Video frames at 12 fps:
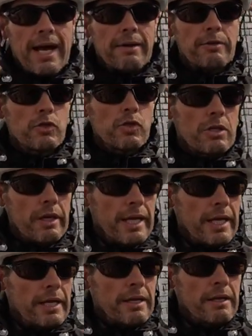out
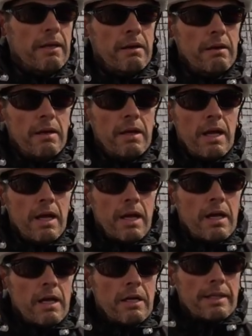in
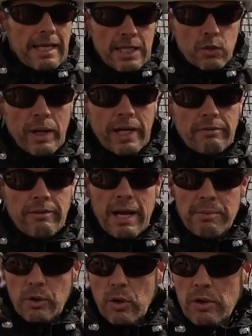the last week of
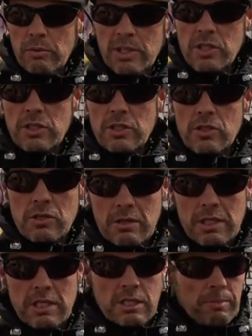April, which is,
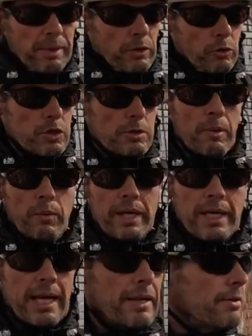this is the penultimate
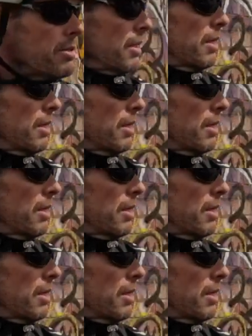weekend.